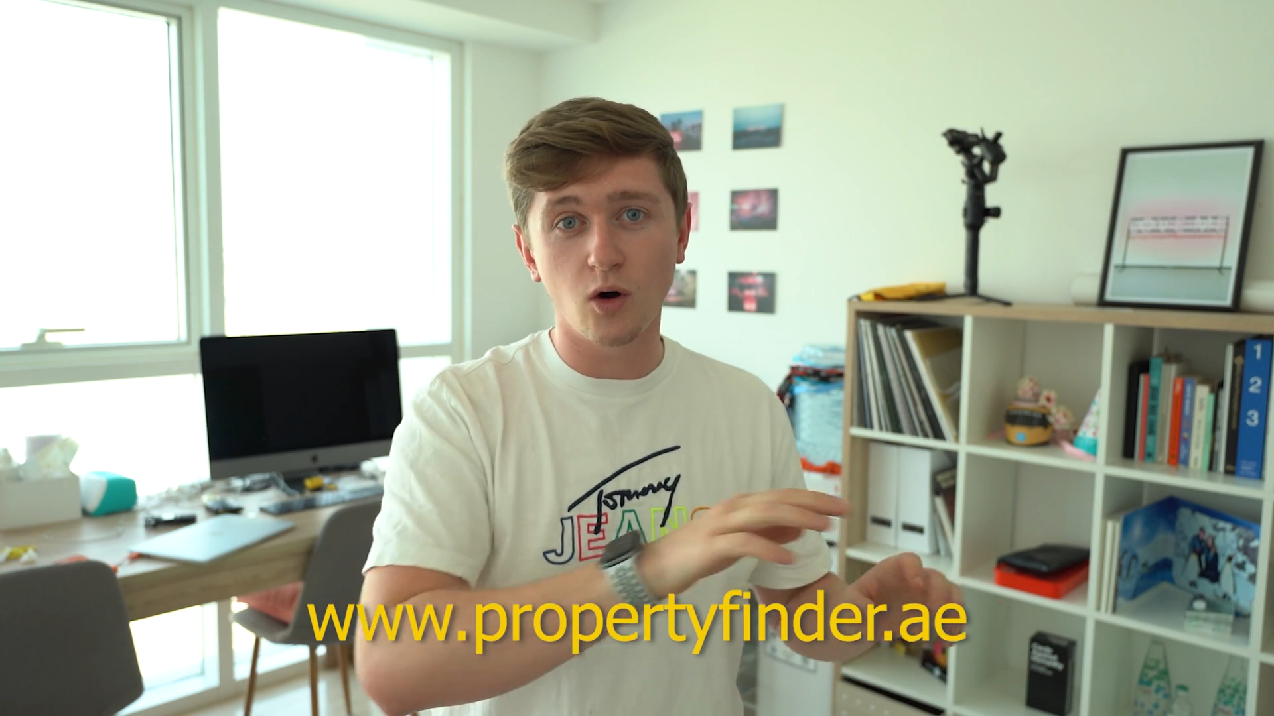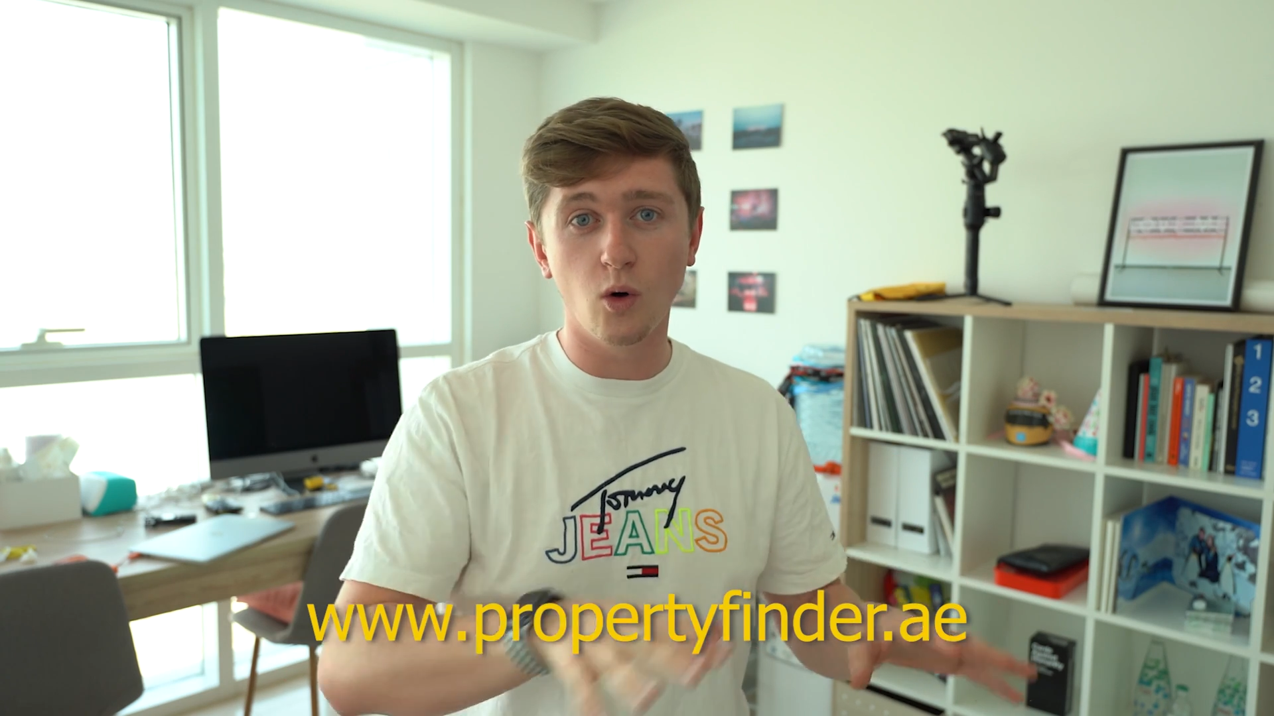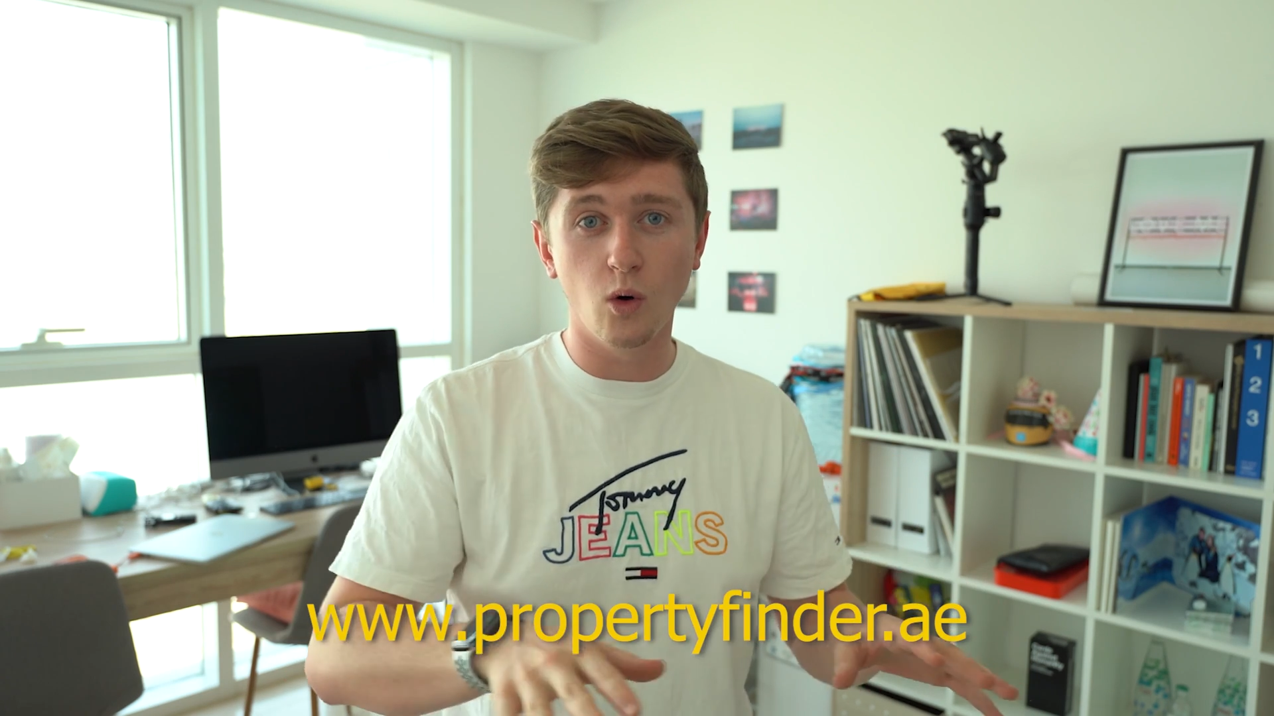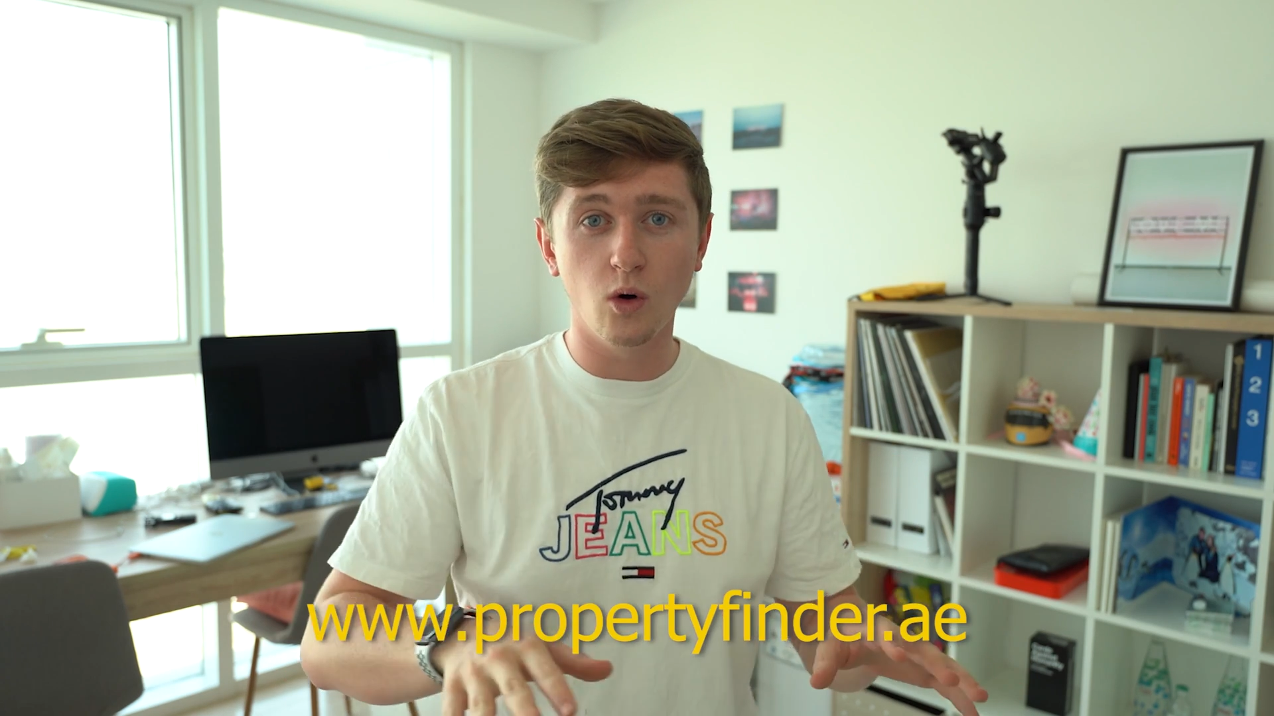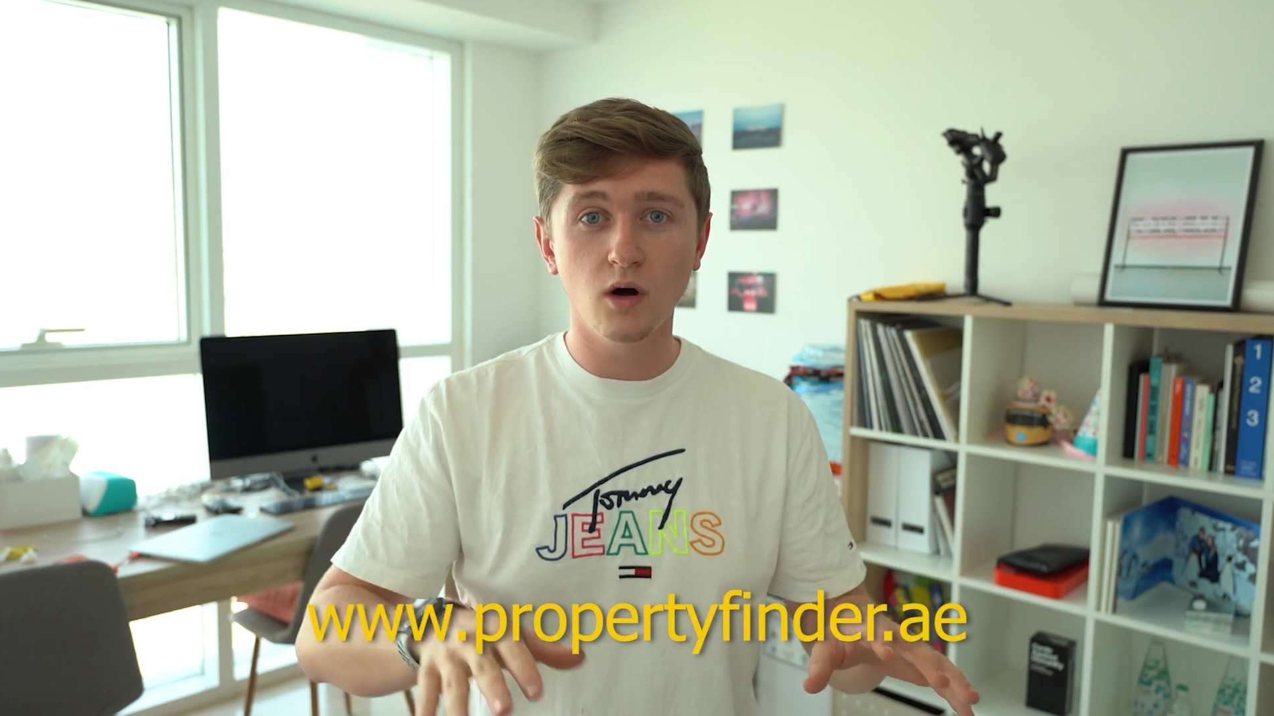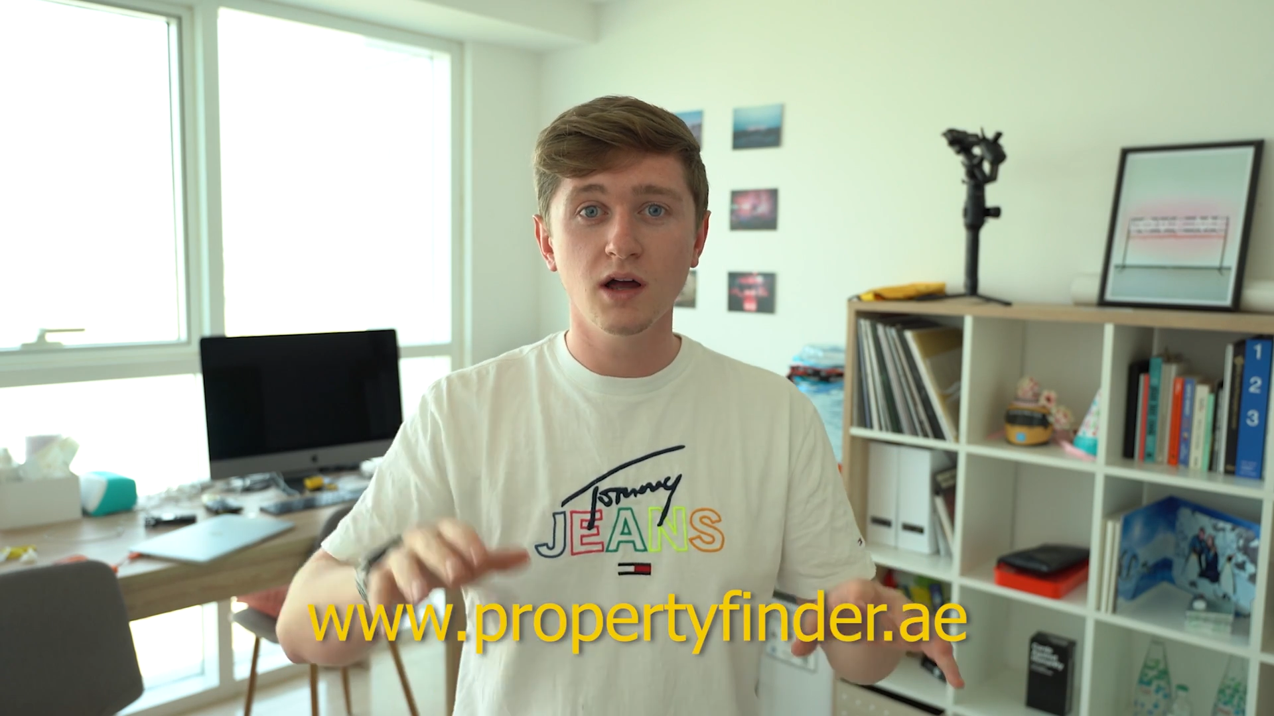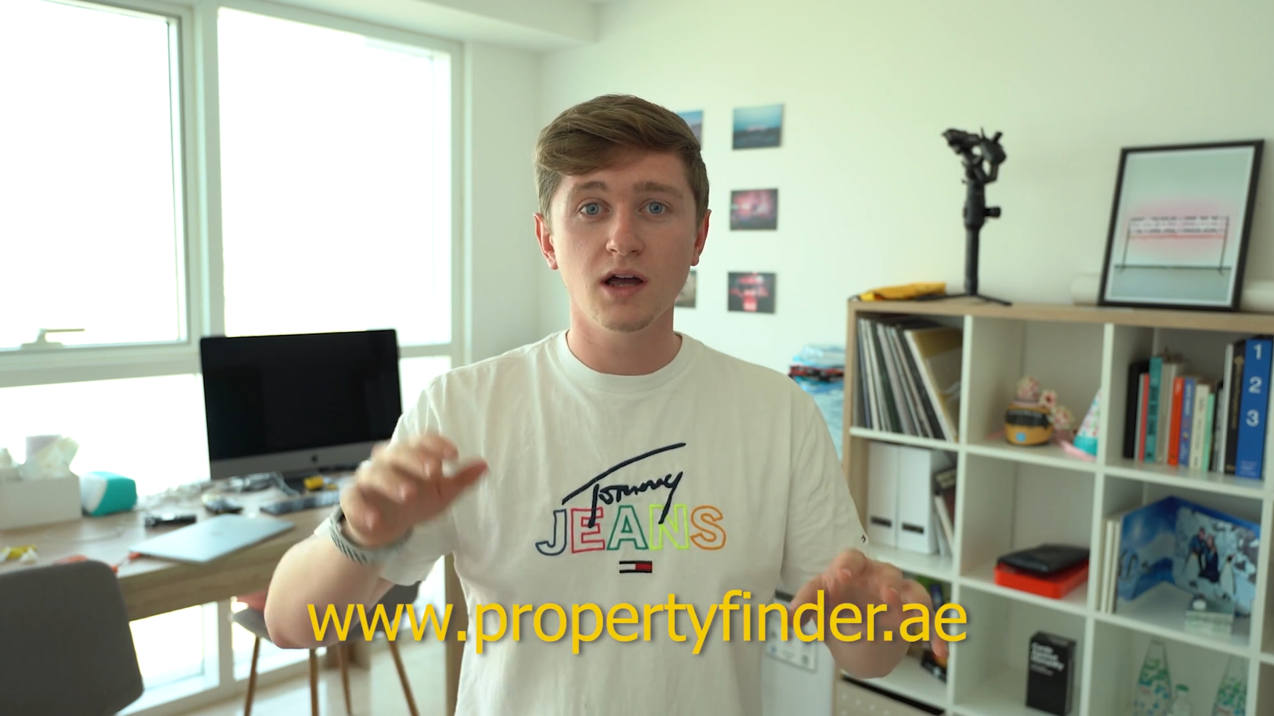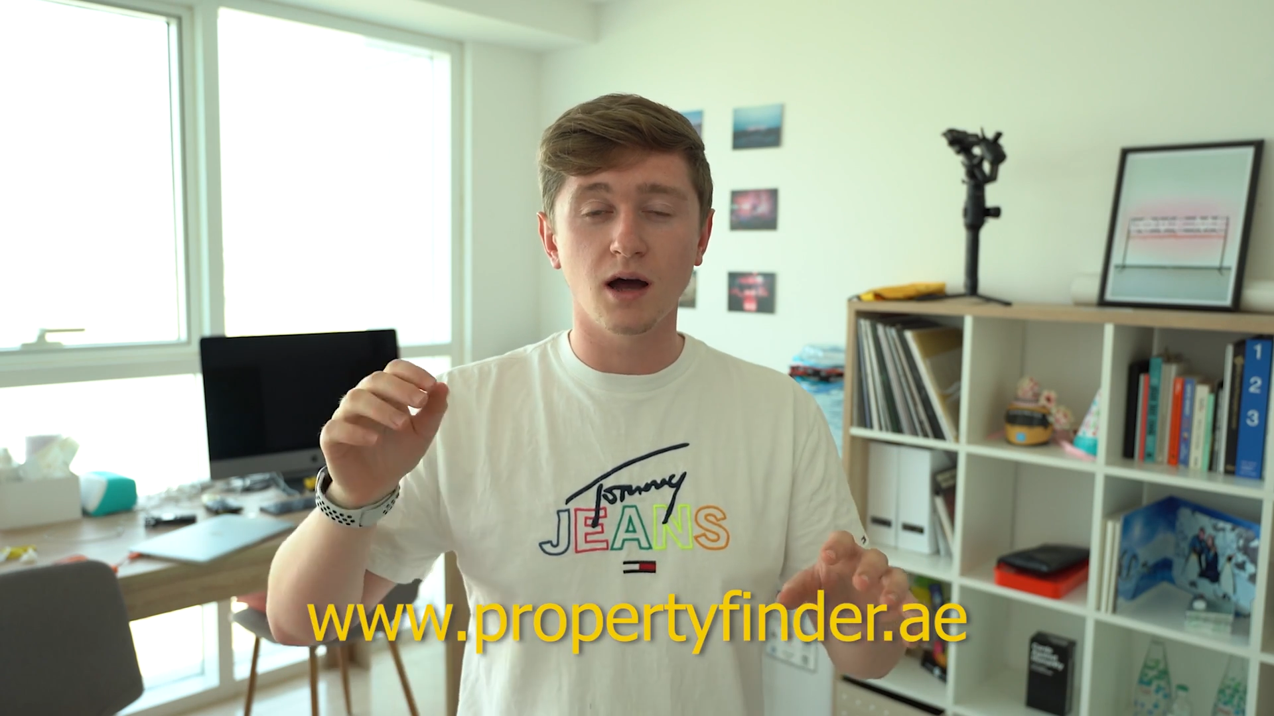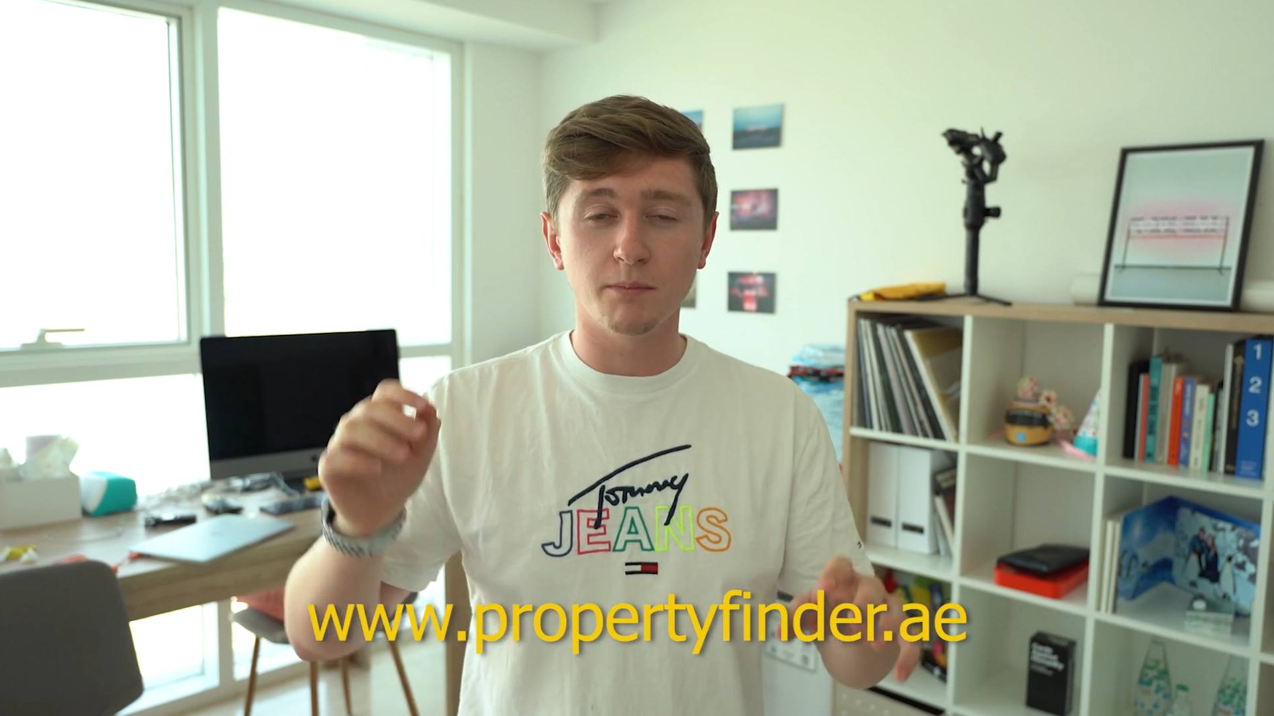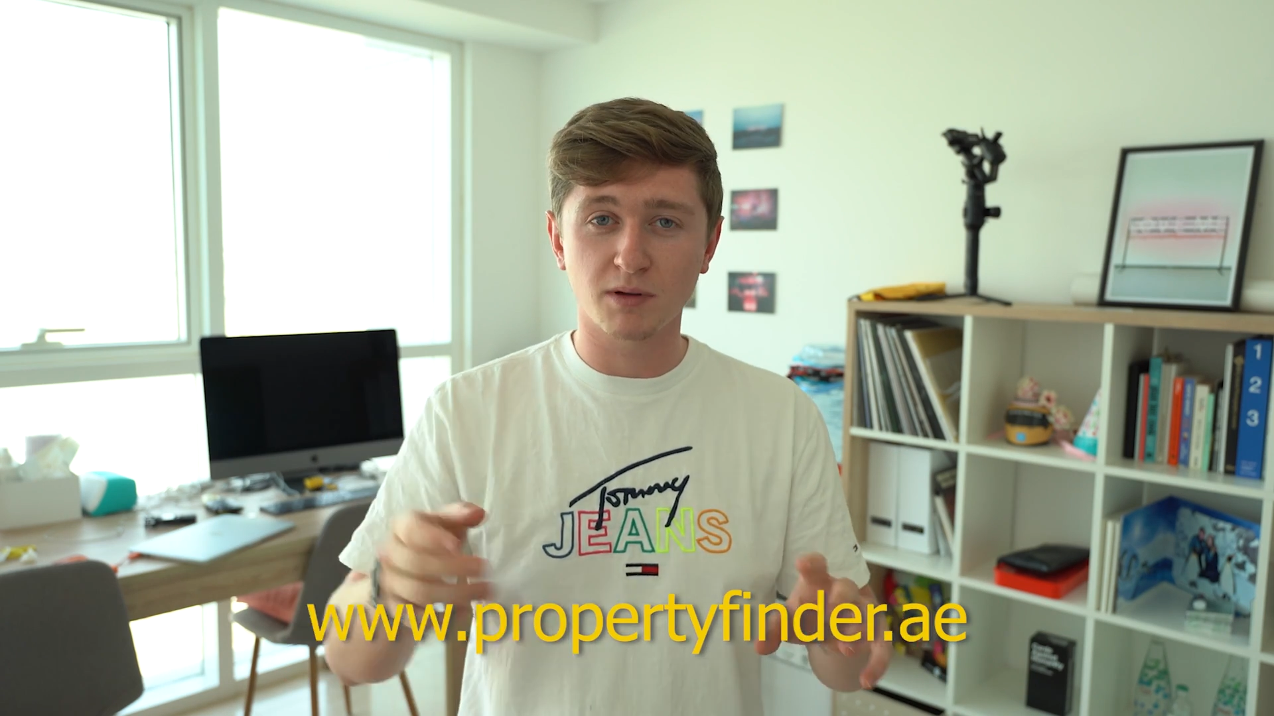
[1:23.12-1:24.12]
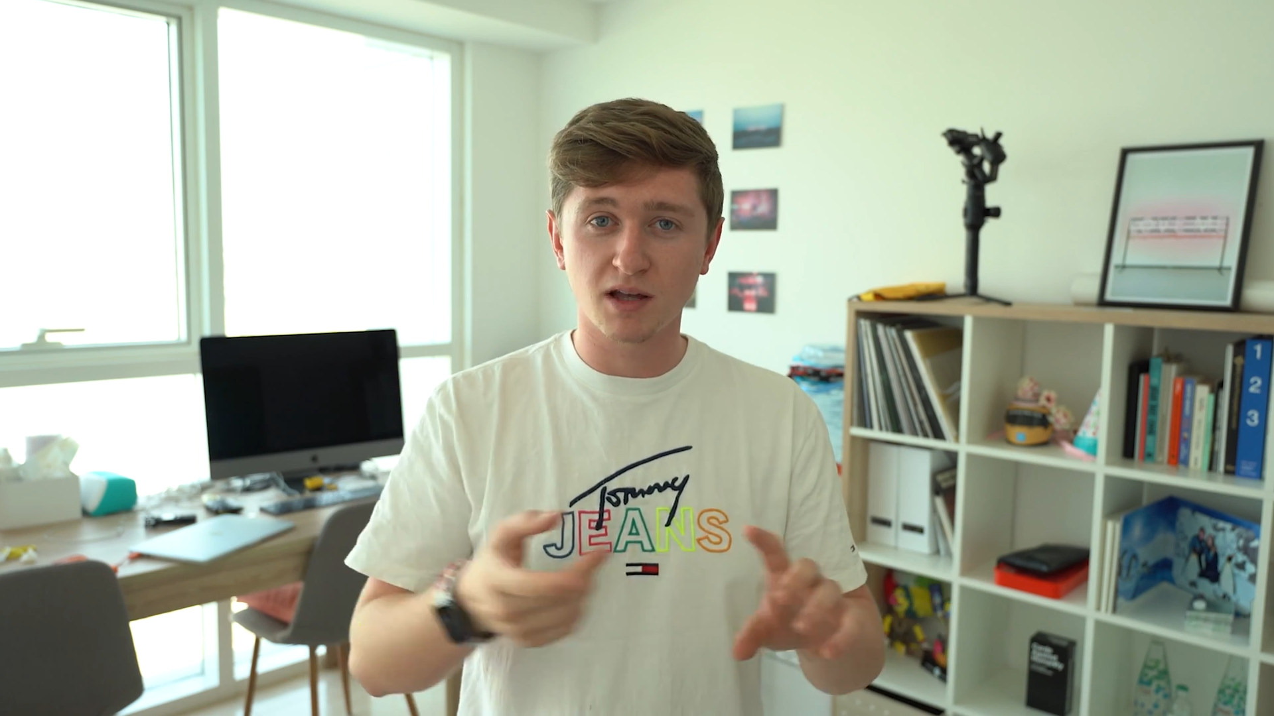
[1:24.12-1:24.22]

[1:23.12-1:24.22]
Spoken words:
or a